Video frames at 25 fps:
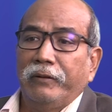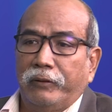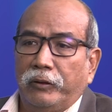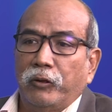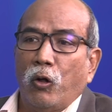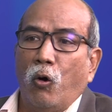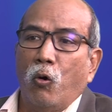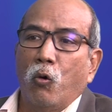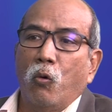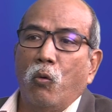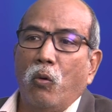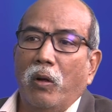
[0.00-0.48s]
I think
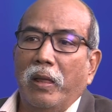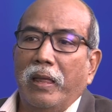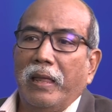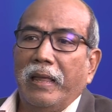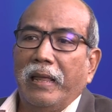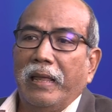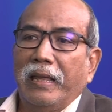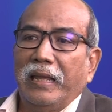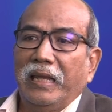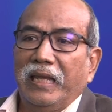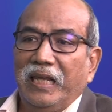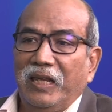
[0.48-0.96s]
so,
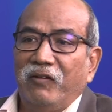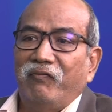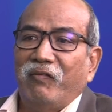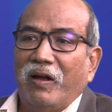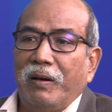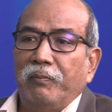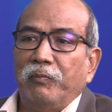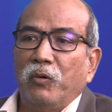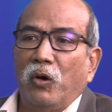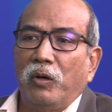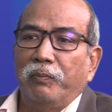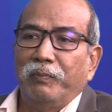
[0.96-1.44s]
if
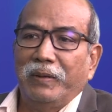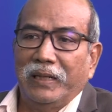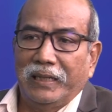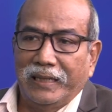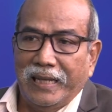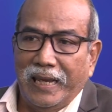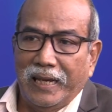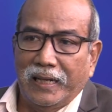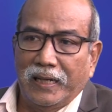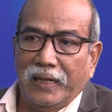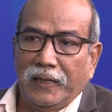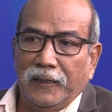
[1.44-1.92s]
I'm not
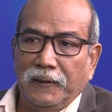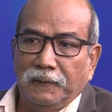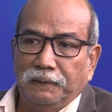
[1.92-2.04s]
mistaken.